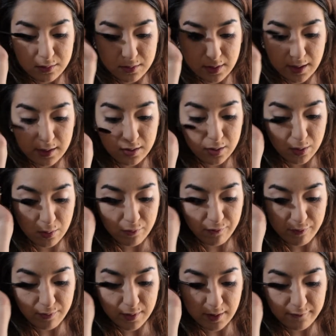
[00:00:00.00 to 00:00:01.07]
kind of go
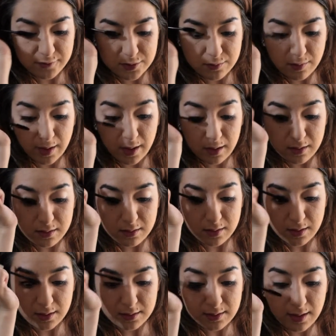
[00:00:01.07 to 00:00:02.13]
from left to right,
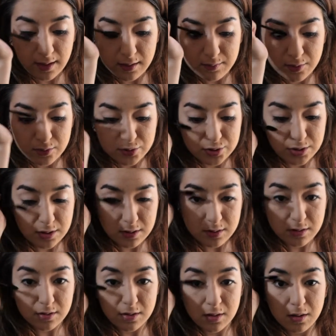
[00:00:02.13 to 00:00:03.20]
zigzag motion.
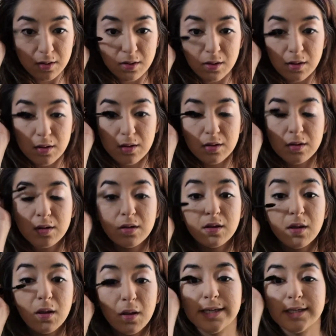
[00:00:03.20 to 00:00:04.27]

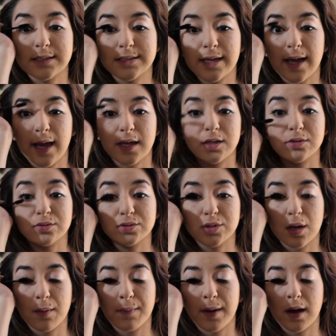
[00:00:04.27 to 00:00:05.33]
In a day, I use
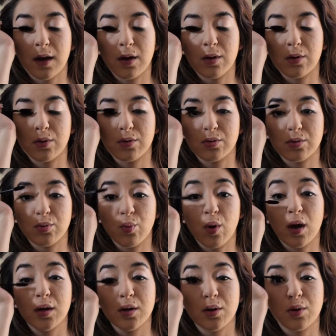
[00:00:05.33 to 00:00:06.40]
about
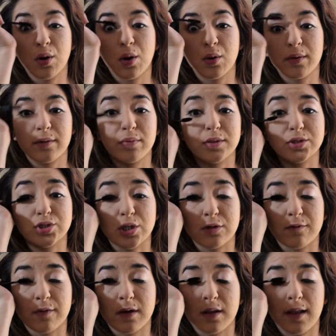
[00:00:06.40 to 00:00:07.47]
1 coat if it's just
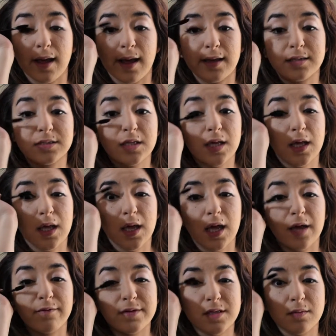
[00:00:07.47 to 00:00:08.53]
for class.
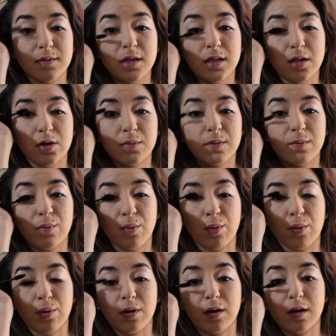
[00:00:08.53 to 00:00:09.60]
If it's something a little bit
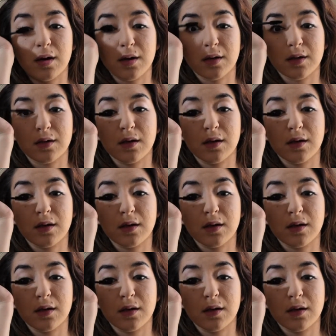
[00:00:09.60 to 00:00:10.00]
more,